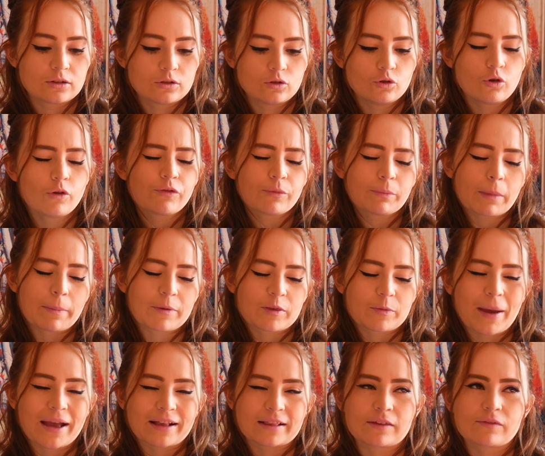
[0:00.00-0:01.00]
not from their
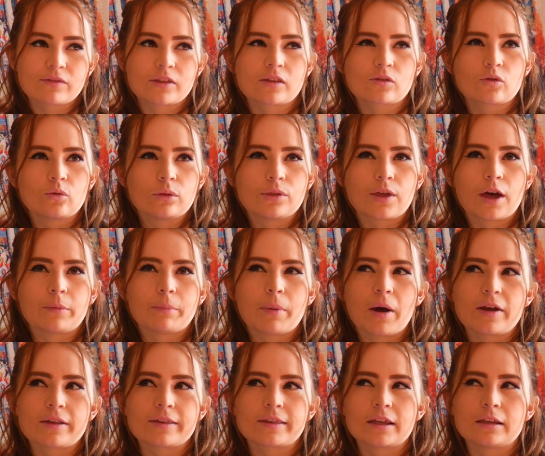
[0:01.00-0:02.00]
perspectives, it's all third
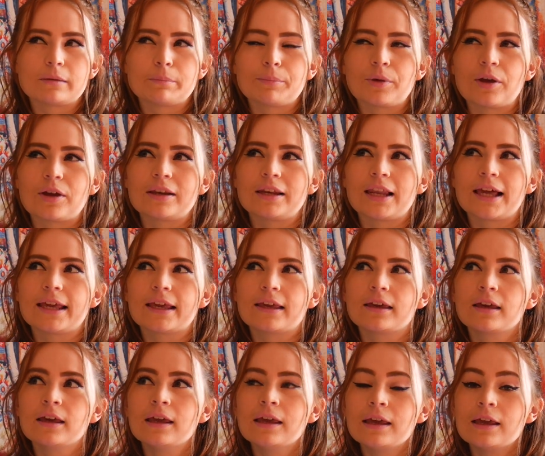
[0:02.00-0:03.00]
person, but like